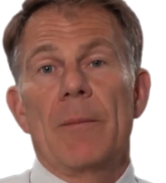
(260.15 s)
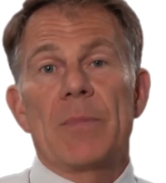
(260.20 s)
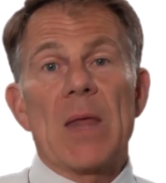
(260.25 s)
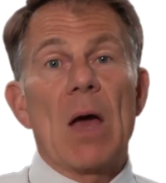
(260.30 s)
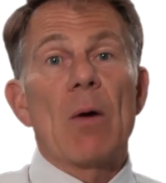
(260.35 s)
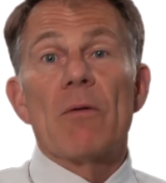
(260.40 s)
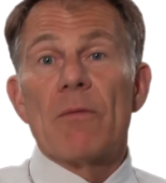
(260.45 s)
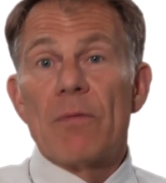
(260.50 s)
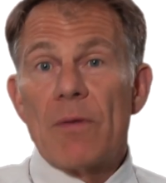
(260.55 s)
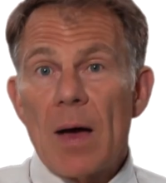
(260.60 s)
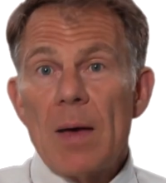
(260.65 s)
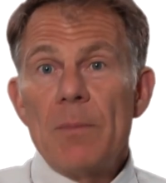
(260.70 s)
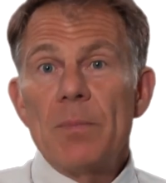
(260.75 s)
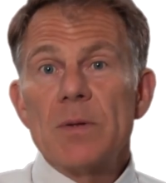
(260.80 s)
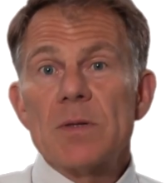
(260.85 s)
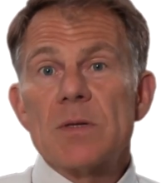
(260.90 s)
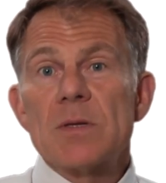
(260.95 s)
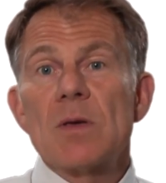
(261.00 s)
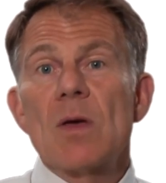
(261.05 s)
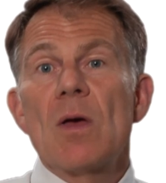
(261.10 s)
Now, at
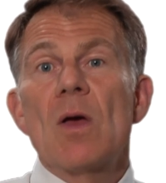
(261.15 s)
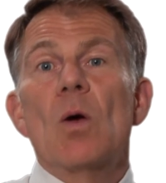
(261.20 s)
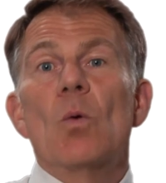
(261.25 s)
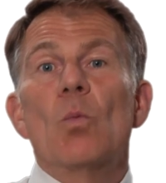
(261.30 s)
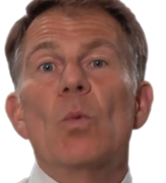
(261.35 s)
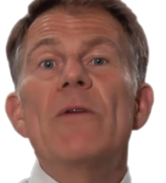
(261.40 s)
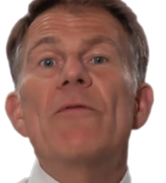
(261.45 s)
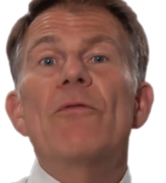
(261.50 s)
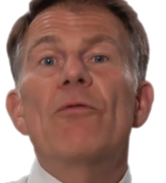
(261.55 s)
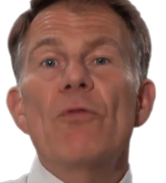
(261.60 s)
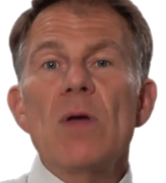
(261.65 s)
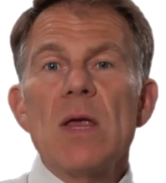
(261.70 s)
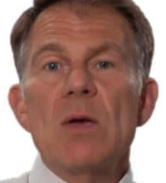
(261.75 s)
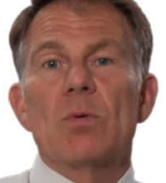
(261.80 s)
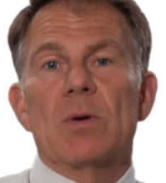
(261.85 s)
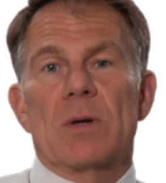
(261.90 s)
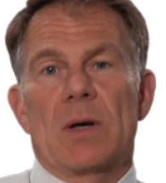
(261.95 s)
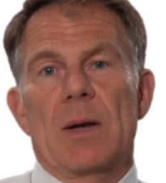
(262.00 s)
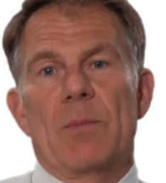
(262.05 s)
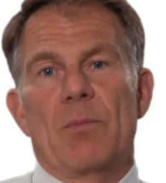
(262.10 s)
Vibert's, we
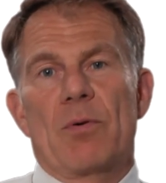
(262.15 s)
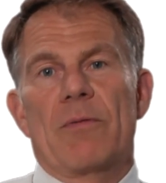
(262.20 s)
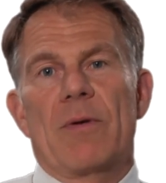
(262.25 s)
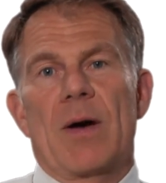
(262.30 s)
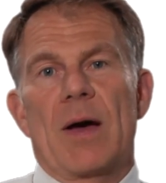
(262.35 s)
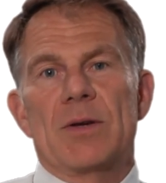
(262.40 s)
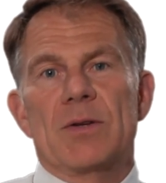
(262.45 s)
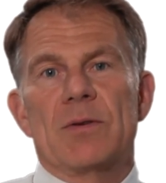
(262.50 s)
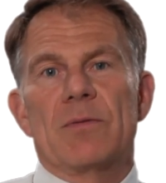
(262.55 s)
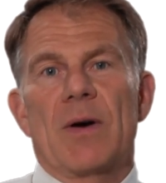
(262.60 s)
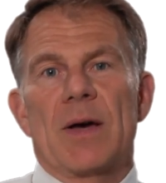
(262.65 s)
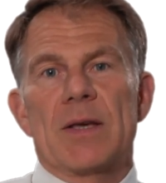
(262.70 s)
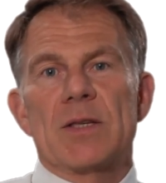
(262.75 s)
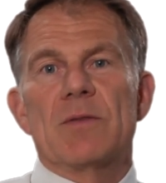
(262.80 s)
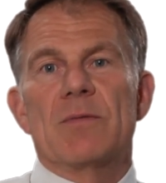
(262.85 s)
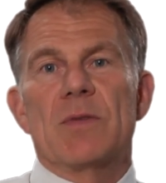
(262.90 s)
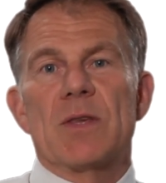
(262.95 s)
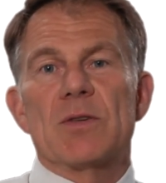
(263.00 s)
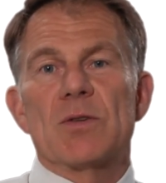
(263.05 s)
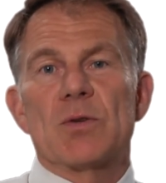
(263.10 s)
frequently provide
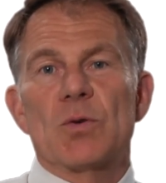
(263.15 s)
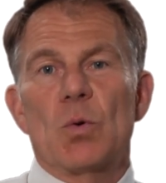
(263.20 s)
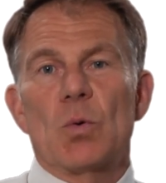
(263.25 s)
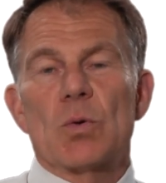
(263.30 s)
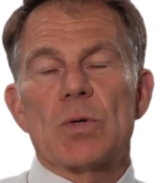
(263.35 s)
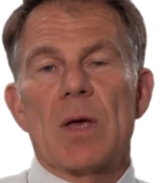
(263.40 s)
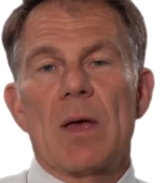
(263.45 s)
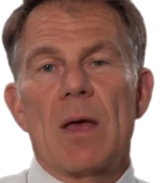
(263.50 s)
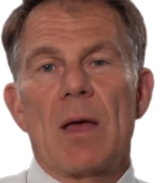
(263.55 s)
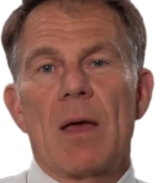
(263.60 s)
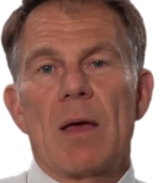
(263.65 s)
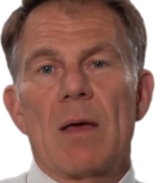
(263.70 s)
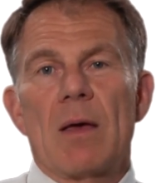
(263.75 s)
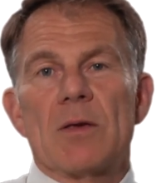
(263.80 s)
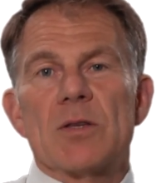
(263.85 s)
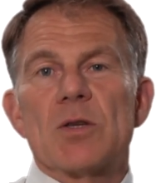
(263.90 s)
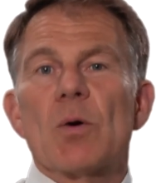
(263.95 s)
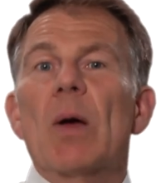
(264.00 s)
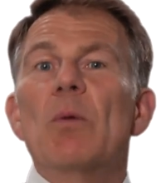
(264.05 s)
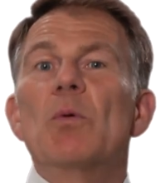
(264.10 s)
advice of this sort,
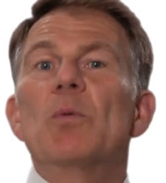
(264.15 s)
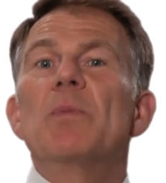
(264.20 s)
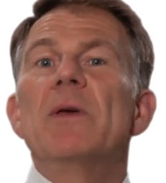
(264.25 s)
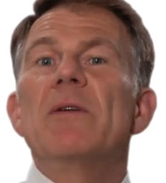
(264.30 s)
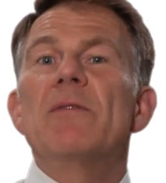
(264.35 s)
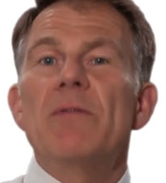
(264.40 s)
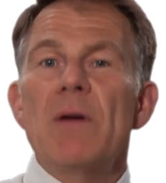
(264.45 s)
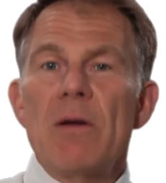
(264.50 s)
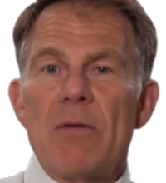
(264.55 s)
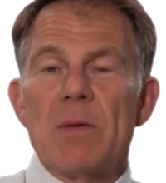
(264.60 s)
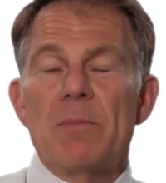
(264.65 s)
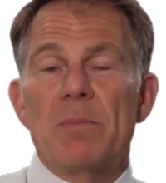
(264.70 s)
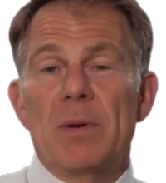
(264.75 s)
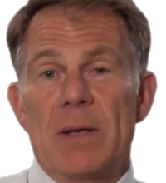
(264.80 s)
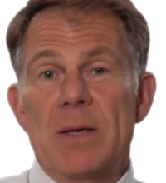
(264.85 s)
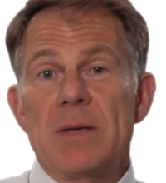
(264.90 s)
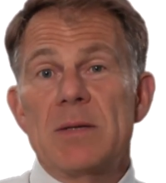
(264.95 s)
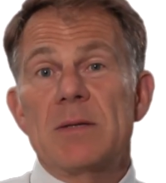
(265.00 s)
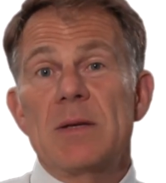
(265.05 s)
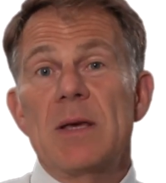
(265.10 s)
so I would be very
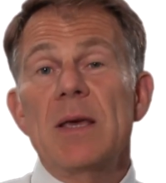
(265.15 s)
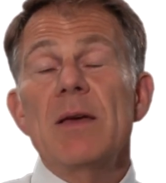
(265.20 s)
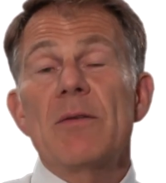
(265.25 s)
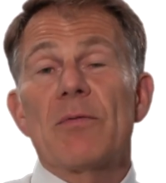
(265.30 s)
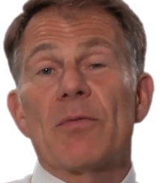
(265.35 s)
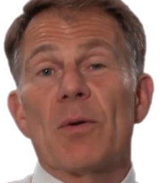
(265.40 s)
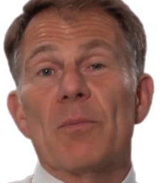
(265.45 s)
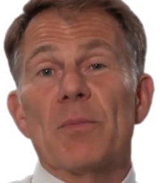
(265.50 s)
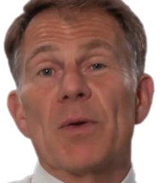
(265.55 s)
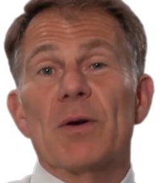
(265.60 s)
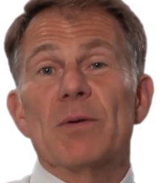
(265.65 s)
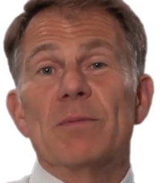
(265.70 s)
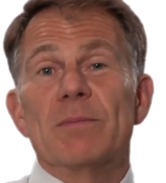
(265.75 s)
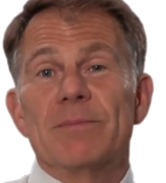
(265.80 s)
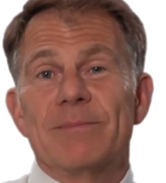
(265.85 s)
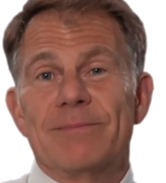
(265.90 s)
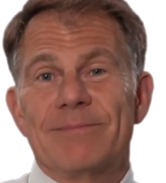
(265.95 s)
pleased to hear from you.